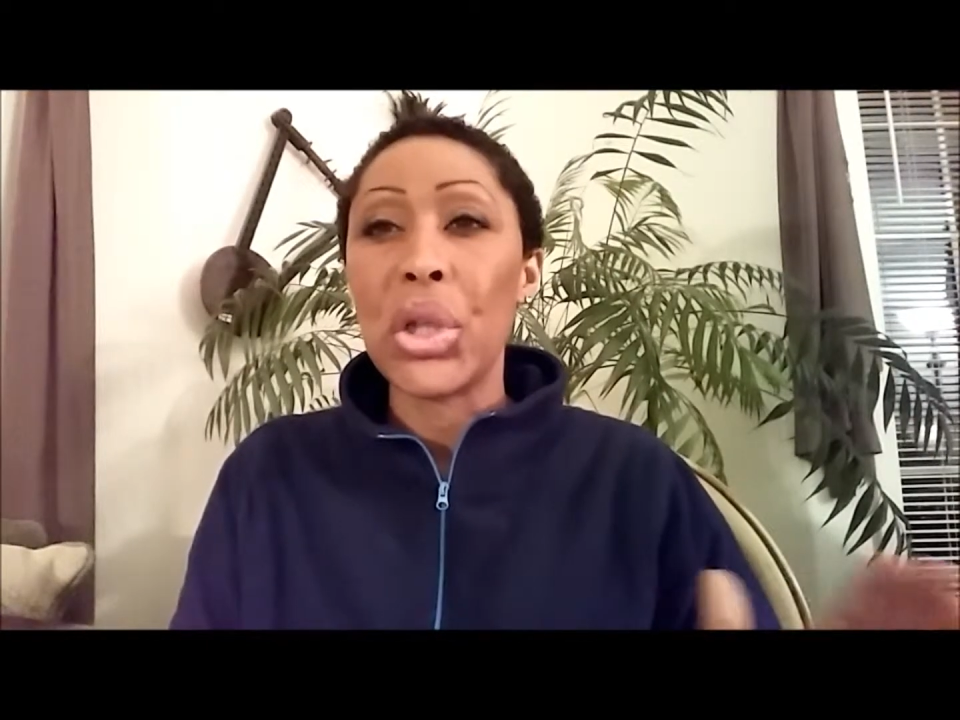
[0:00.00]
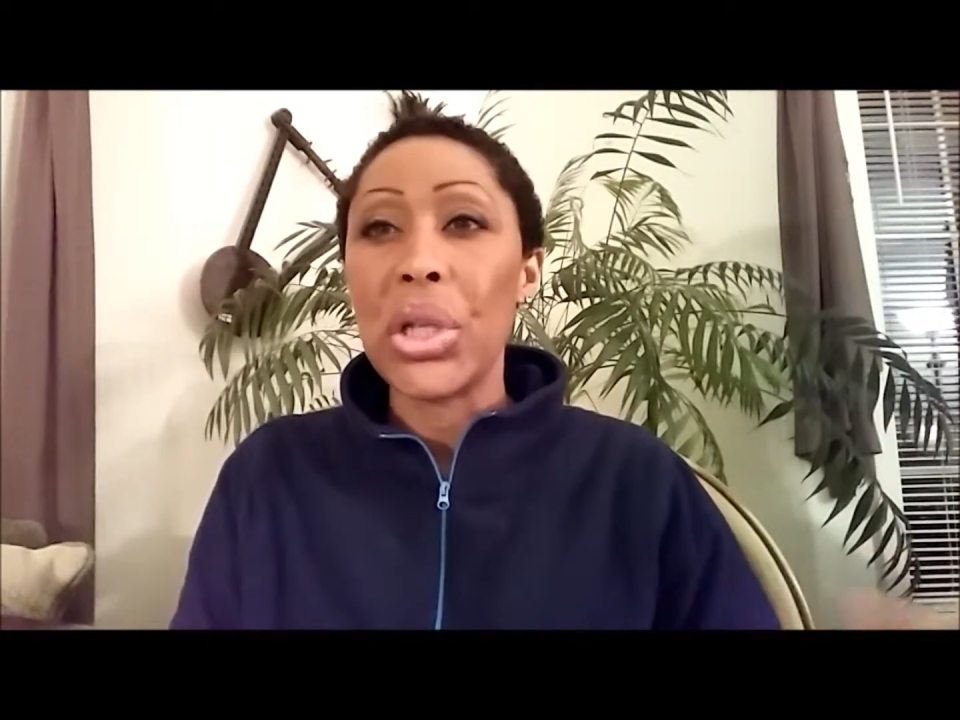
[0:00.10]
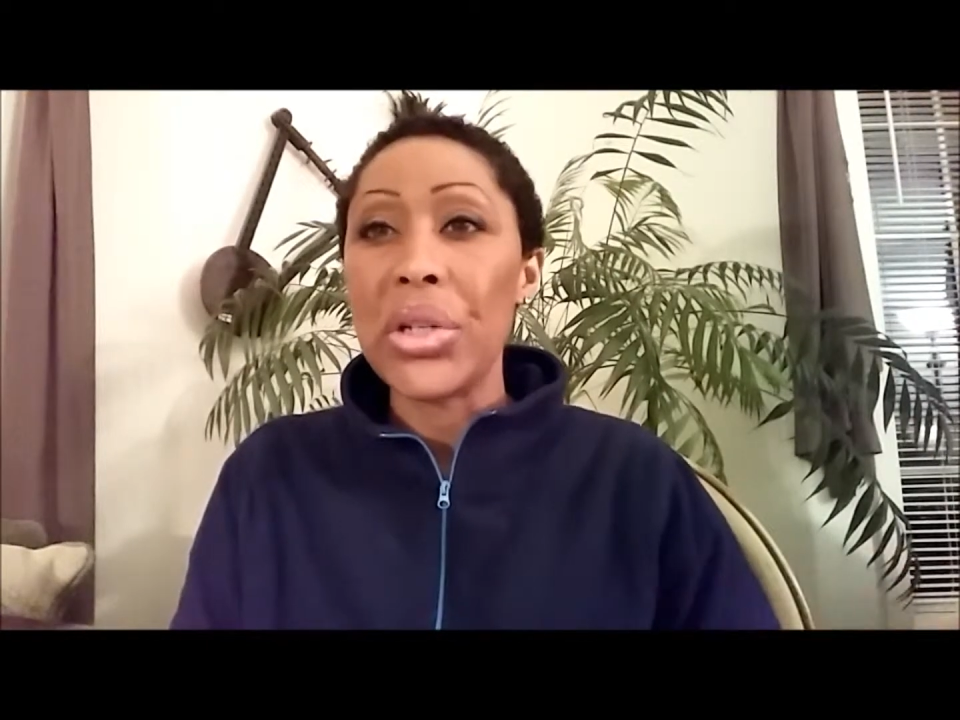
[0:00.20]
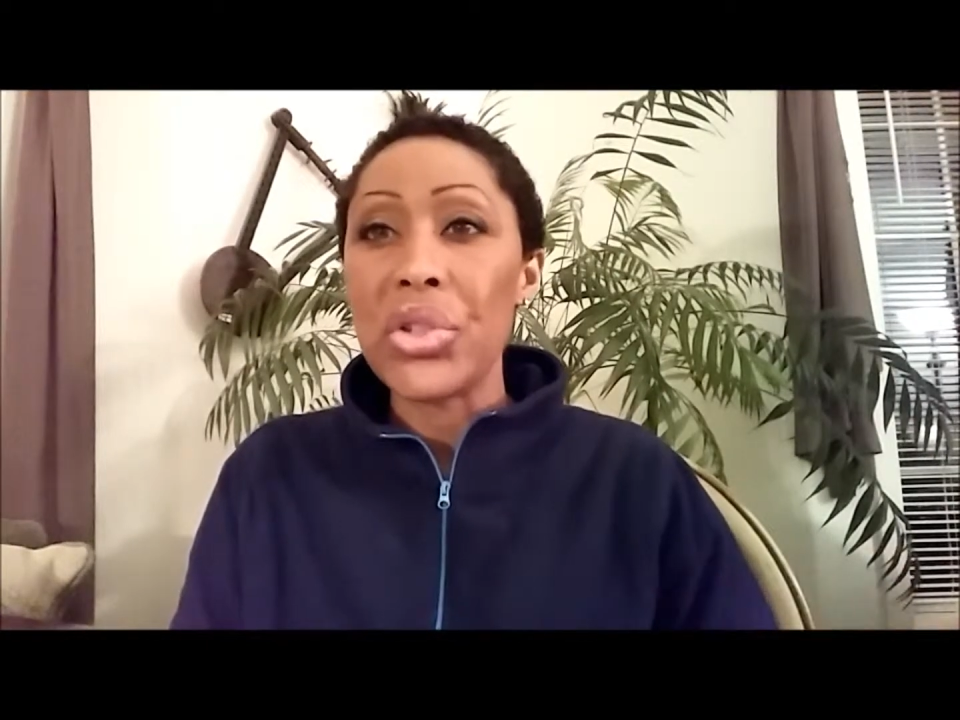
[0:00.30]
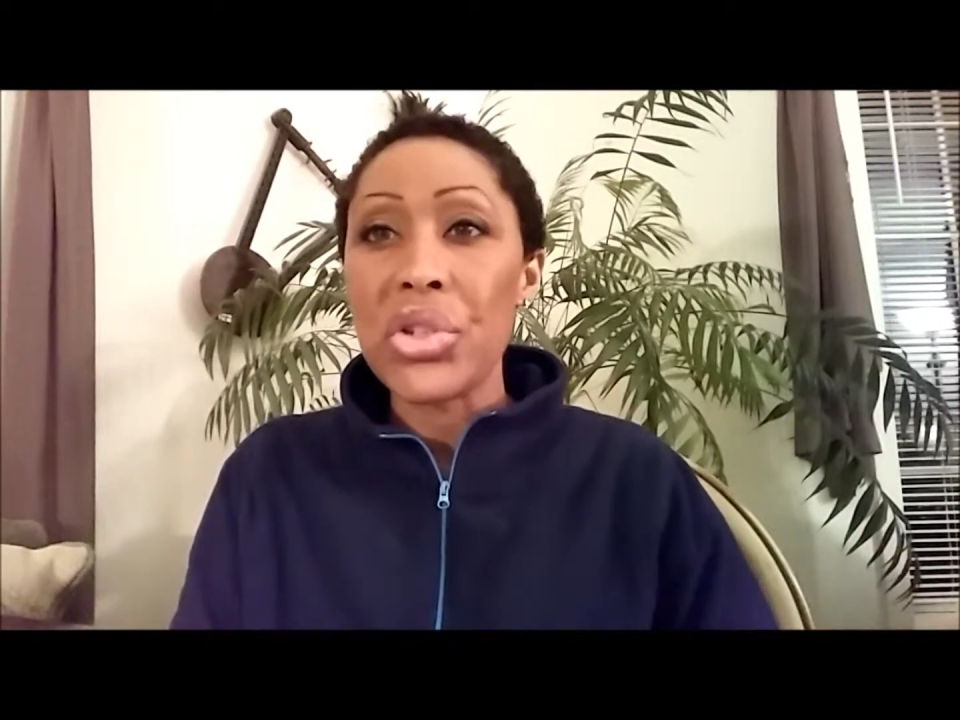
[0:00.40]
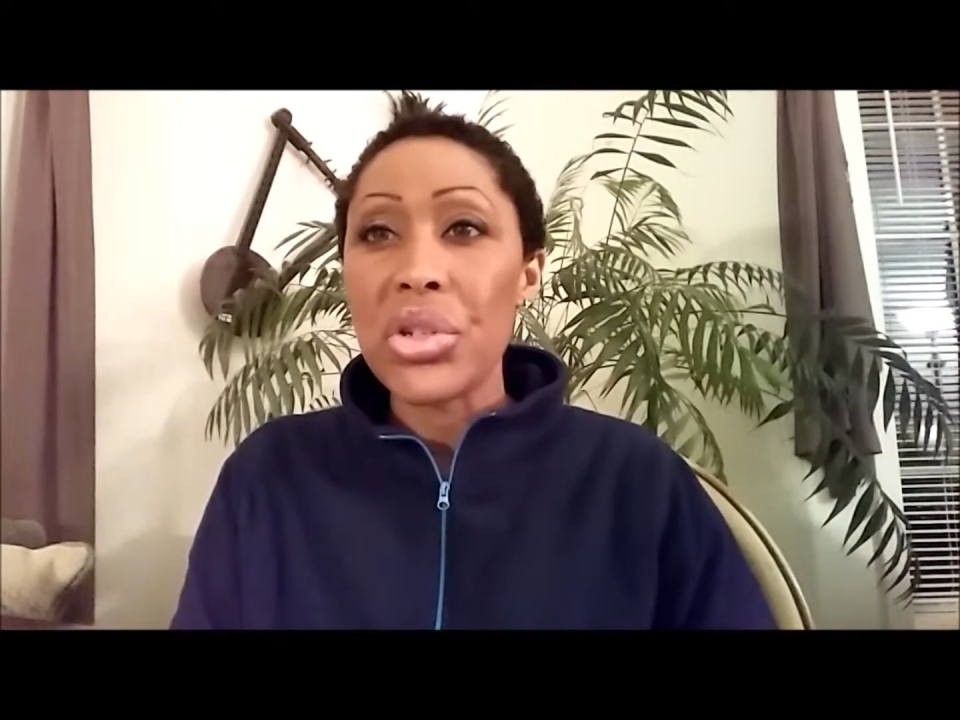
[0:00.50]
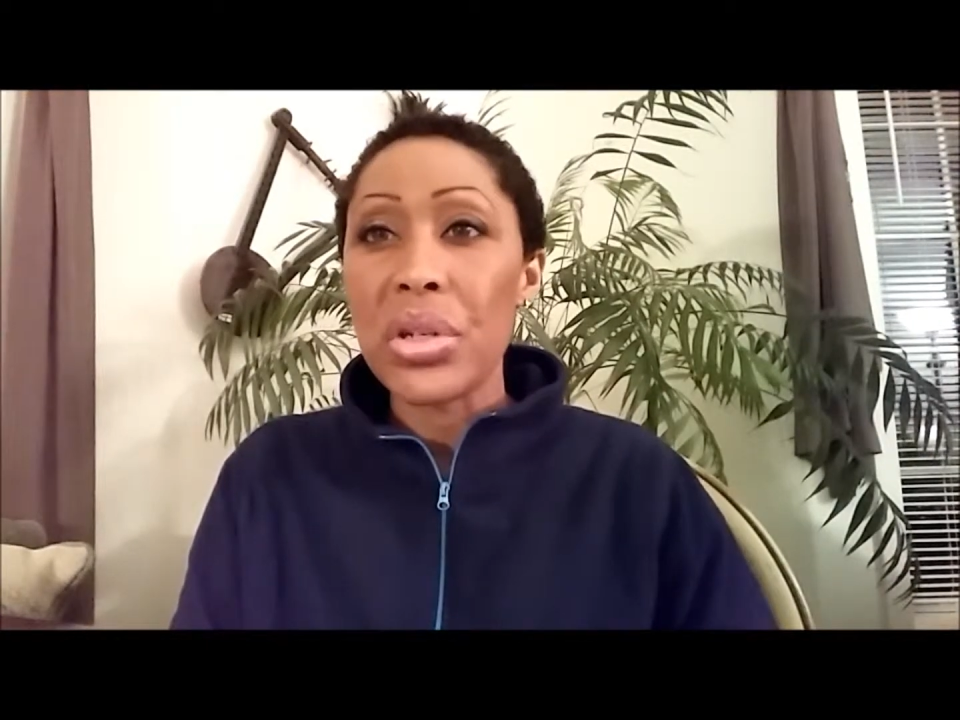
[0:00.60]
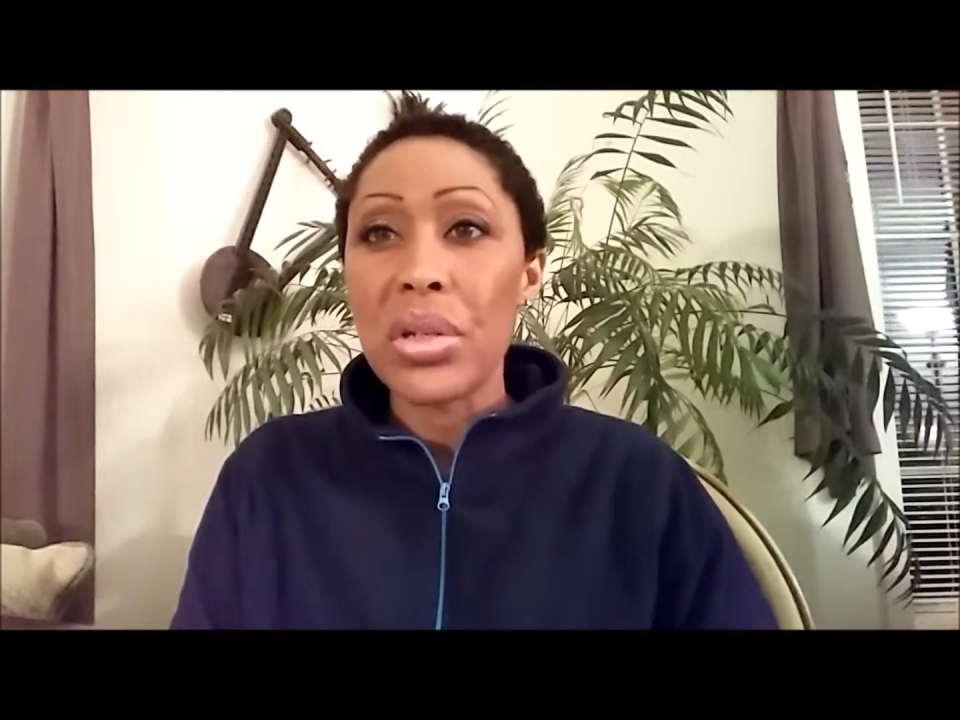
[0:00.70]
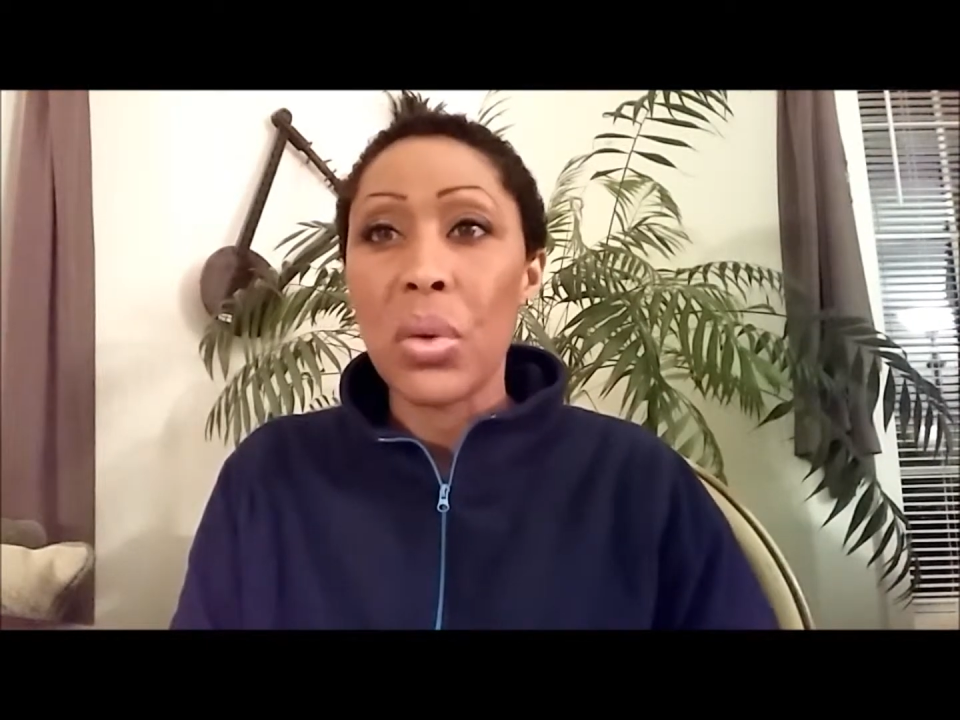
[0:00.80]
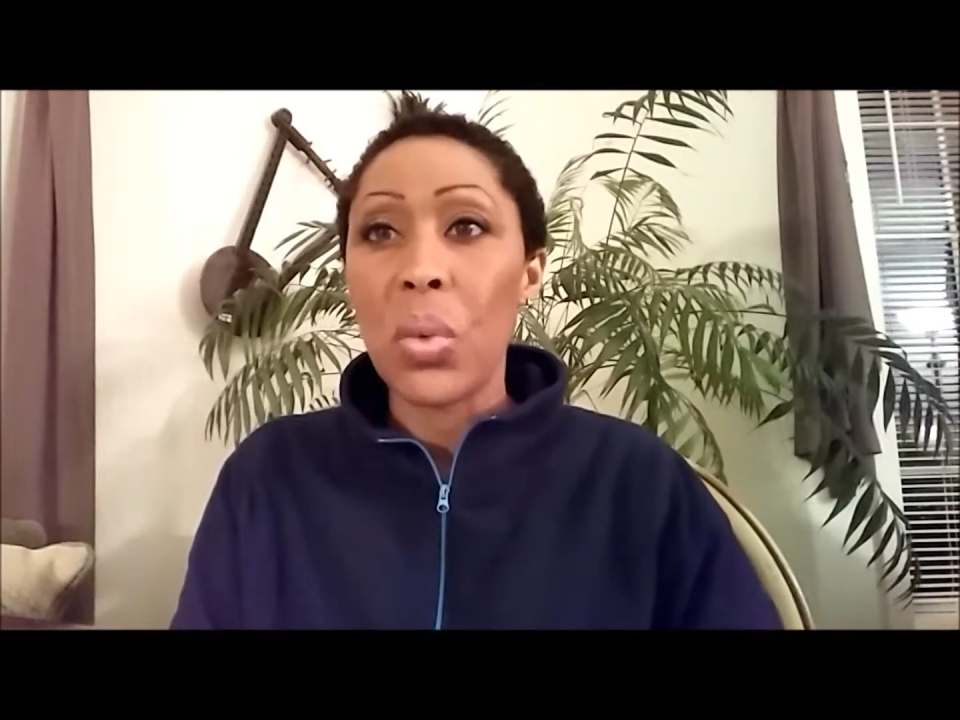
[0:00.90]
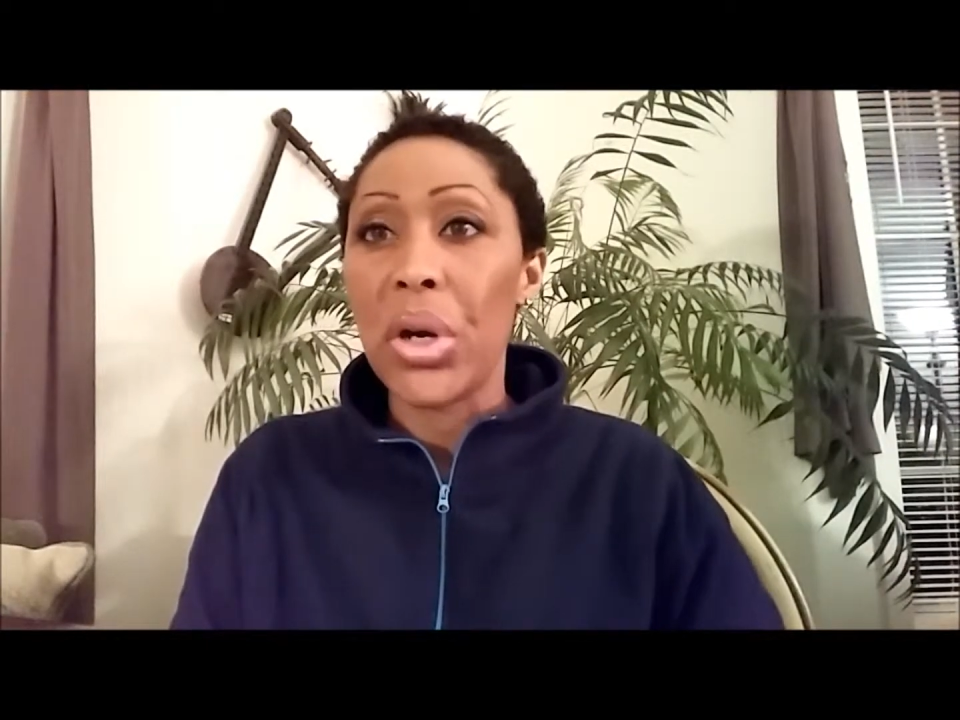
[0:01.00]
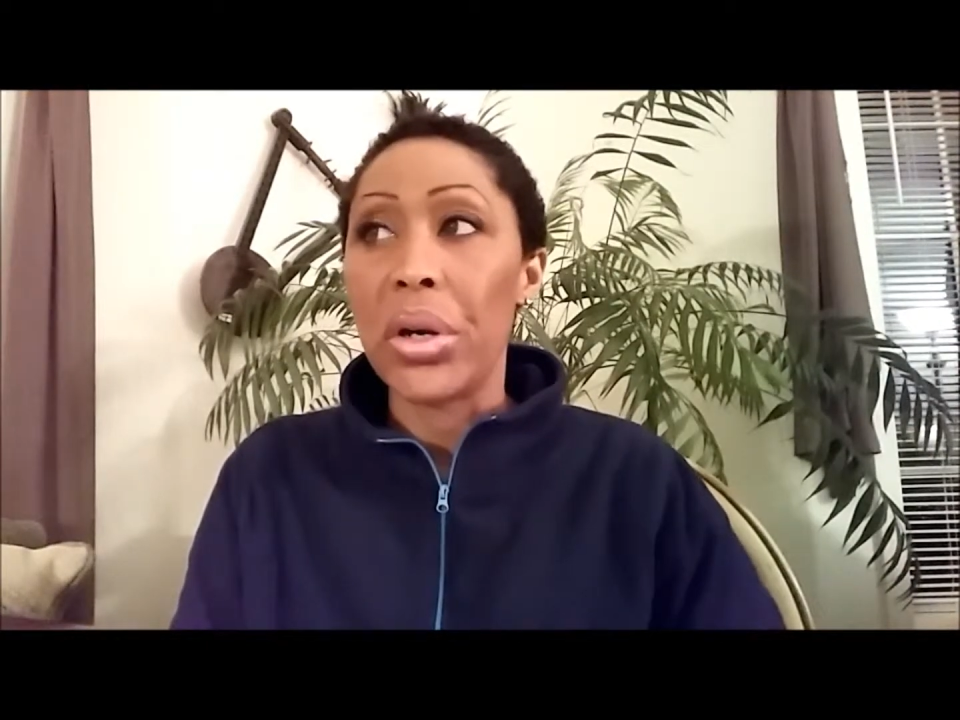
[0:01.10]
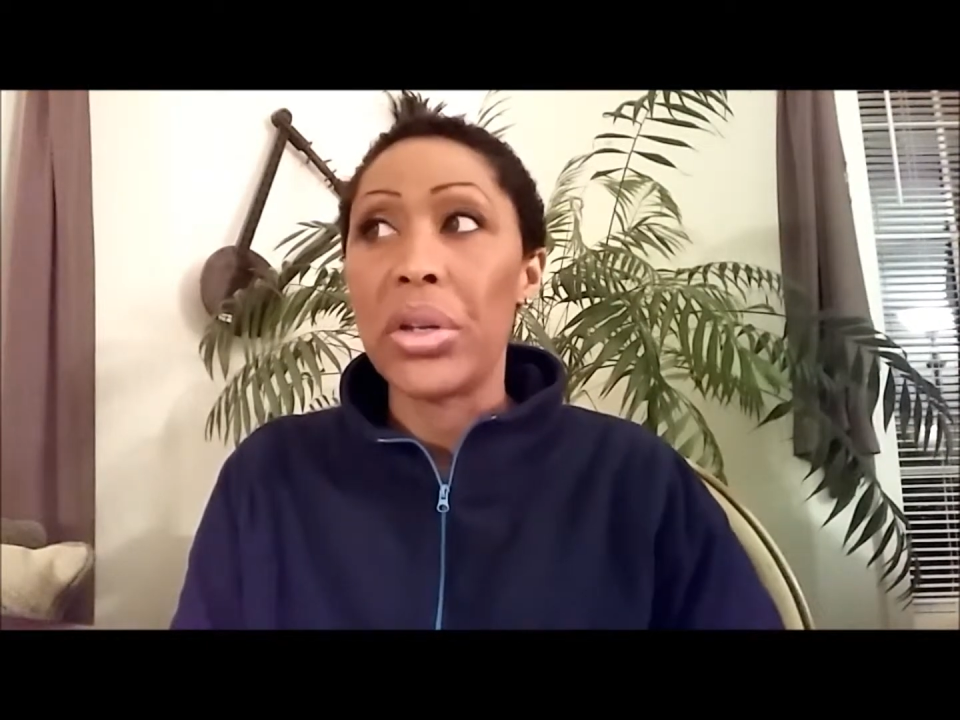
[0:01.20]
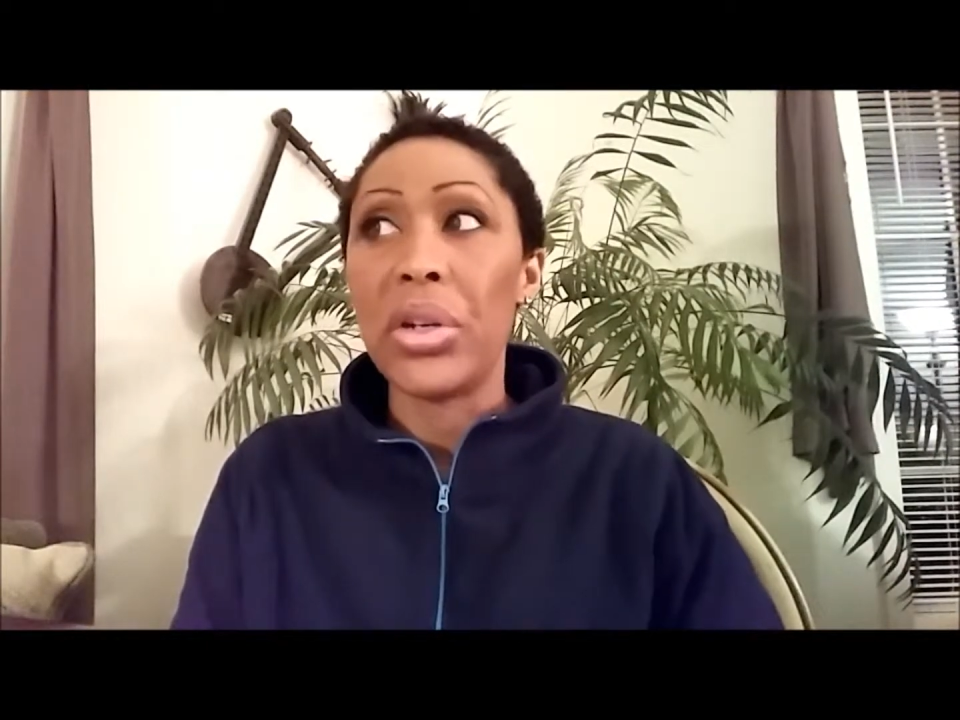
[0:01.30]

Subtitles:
lunch to work.